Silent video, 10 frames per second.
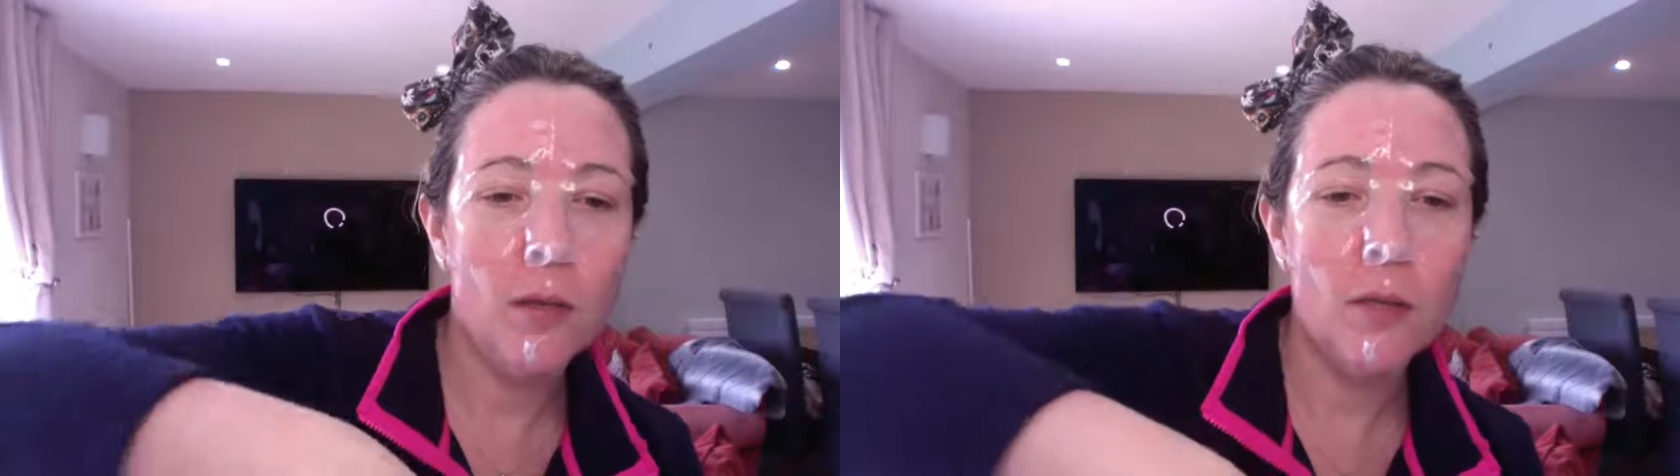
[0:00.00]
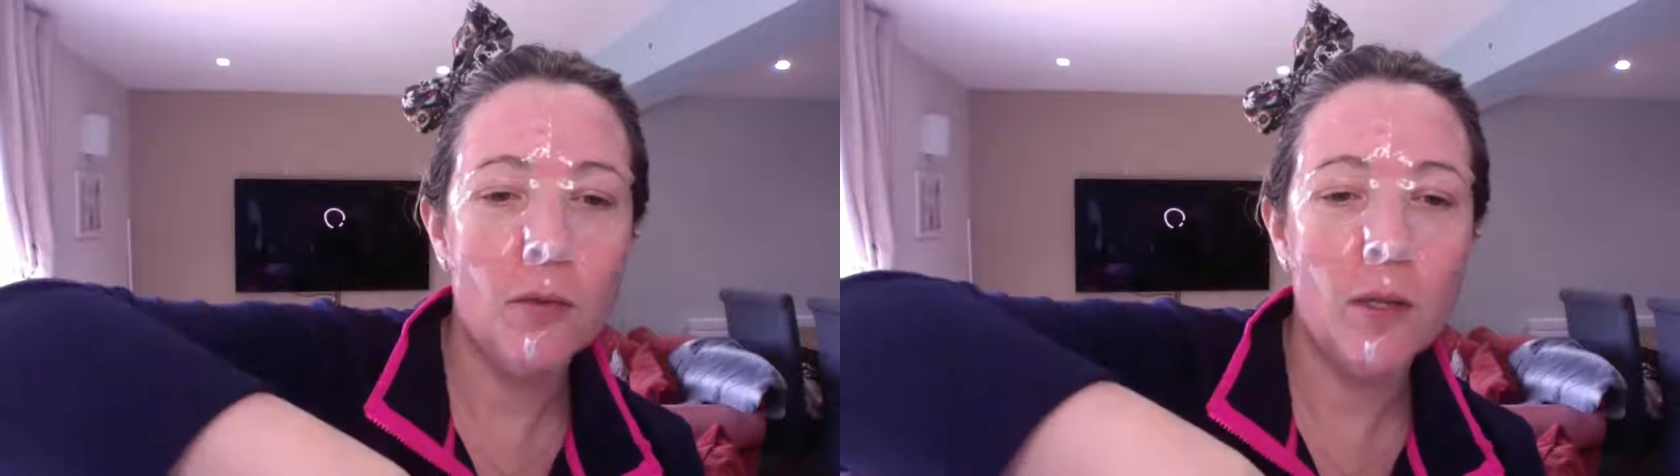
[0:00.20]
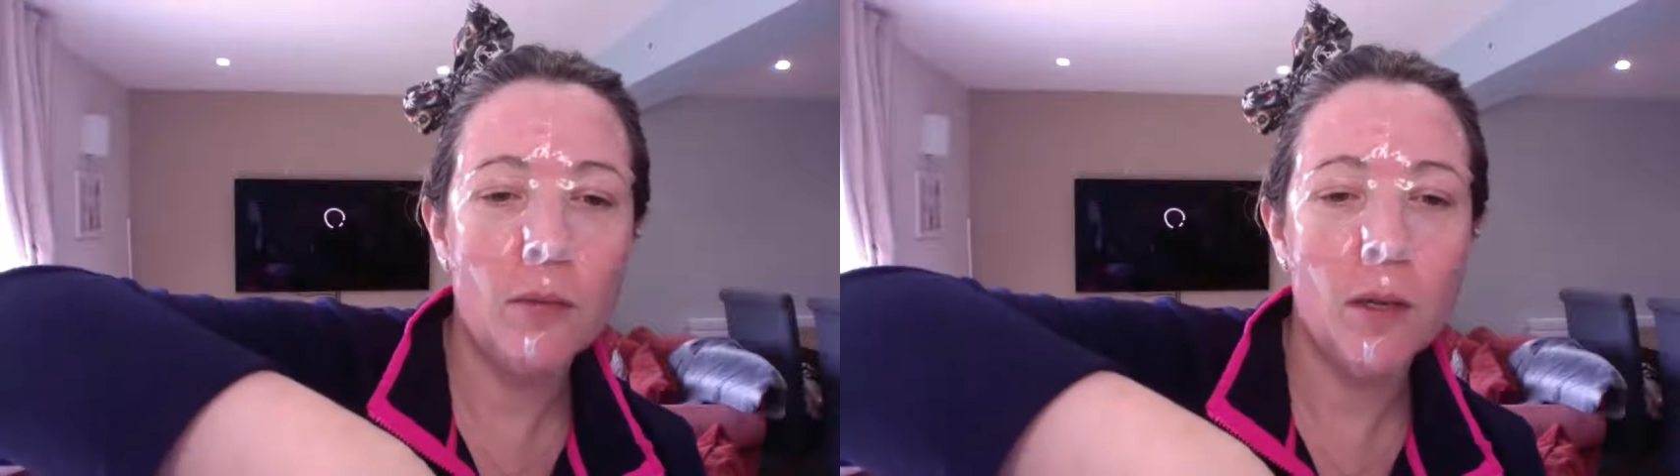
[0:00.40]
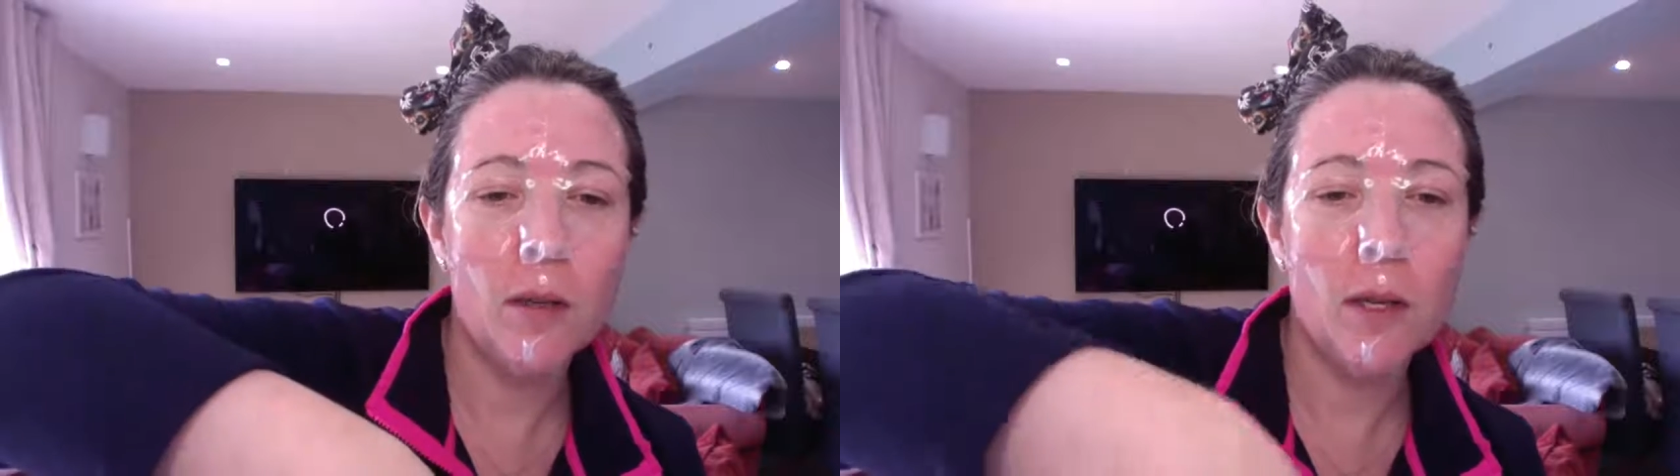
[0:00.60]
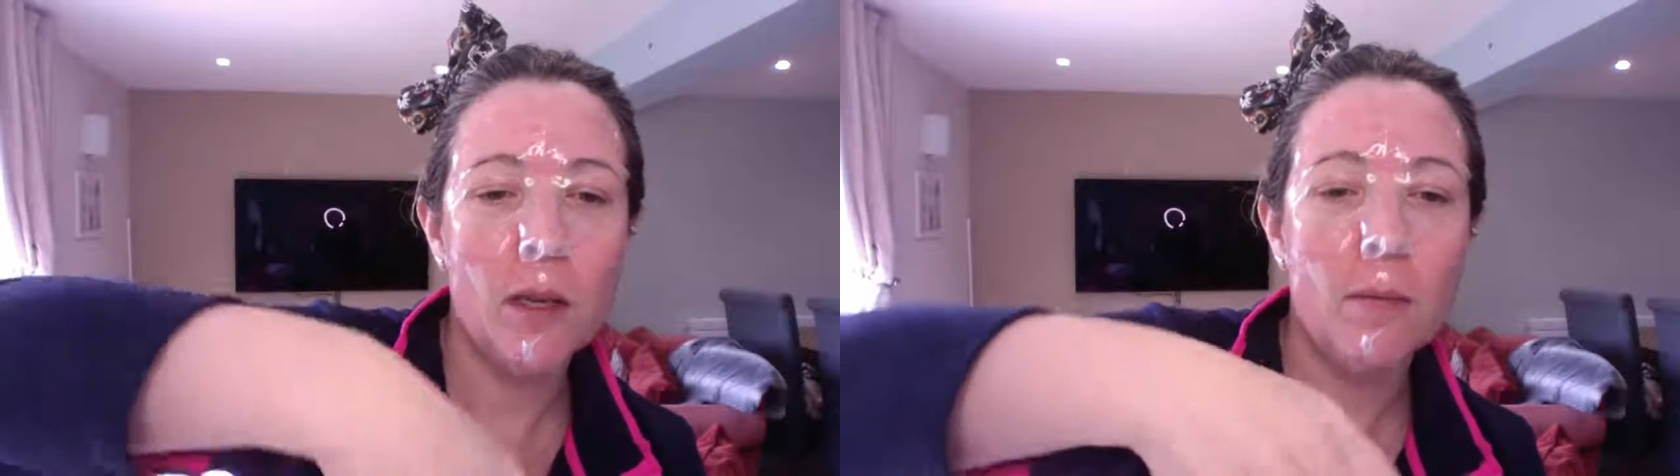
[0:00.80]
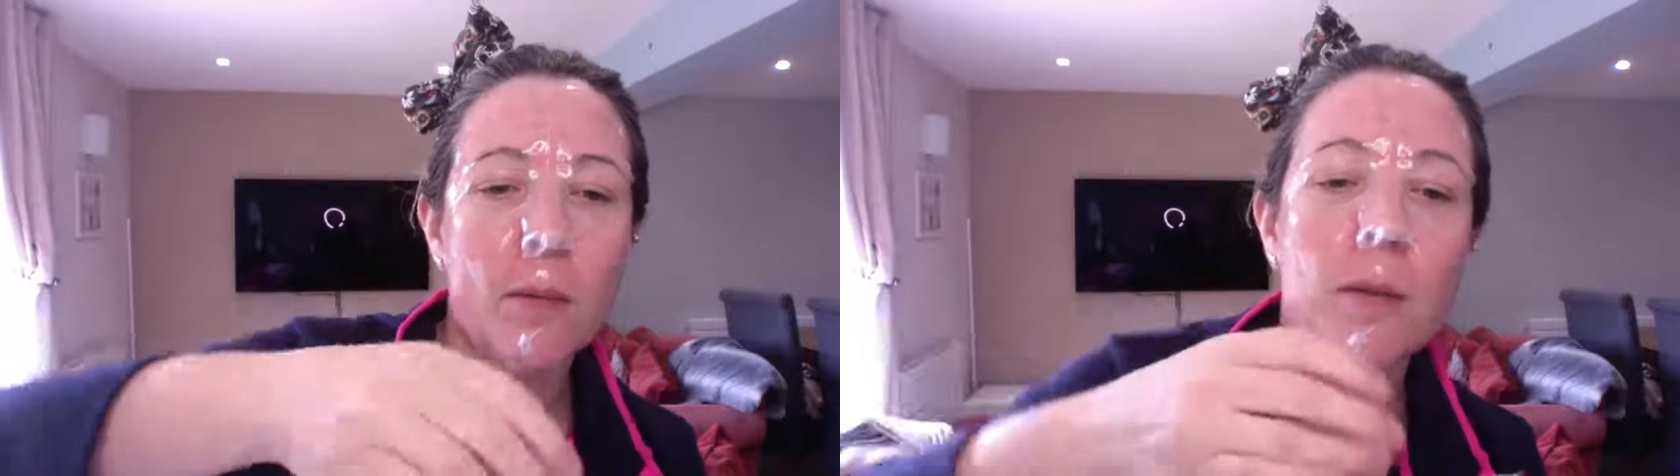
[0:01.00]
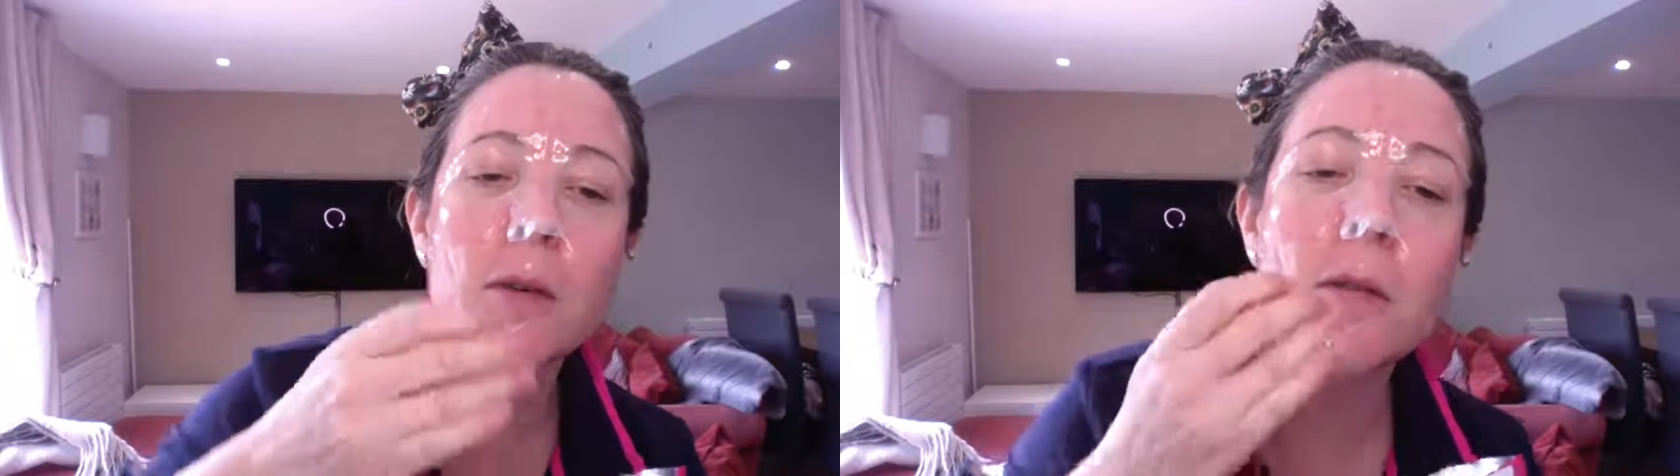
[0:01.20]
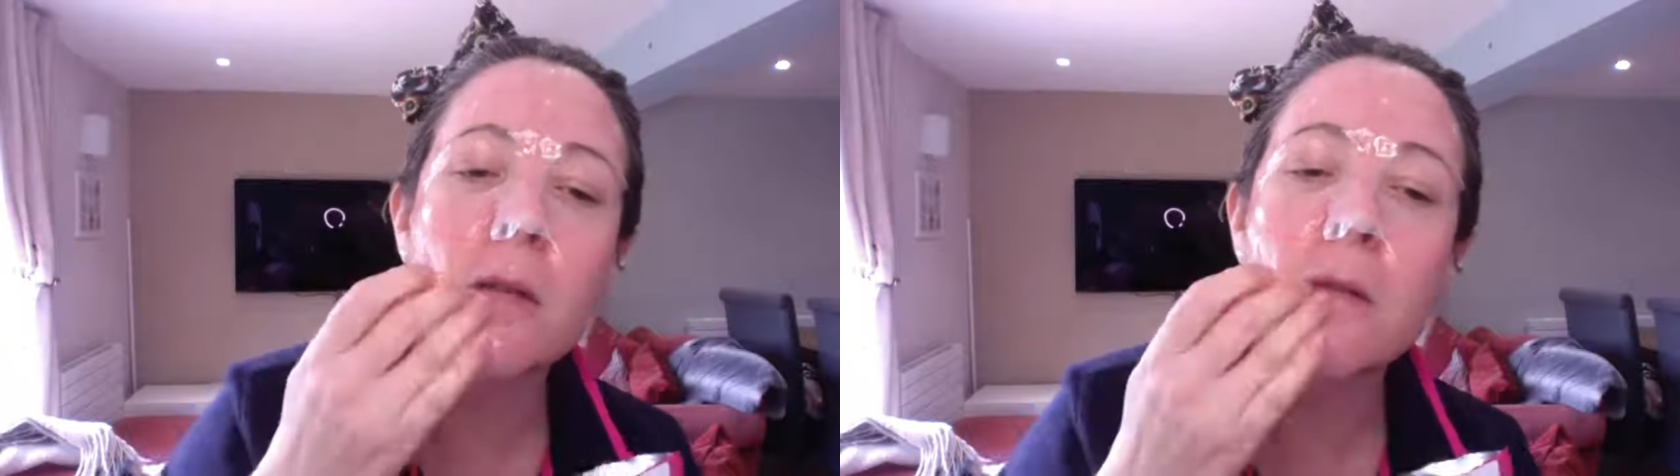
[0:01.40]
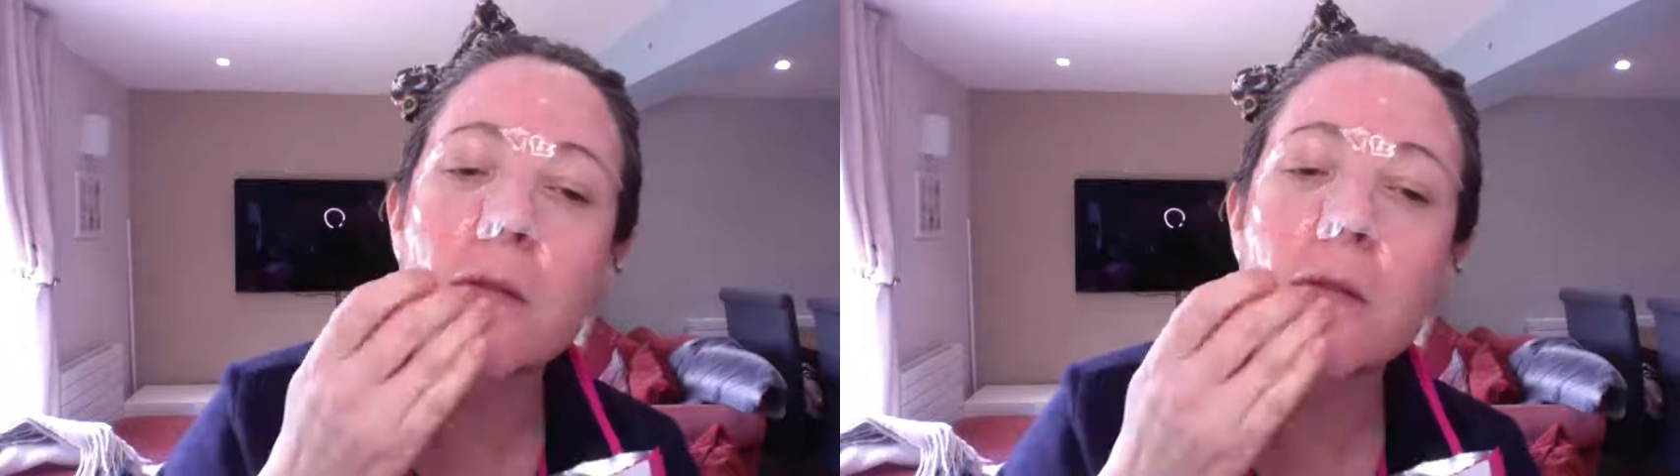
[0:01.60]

it's always worth getting a bit more.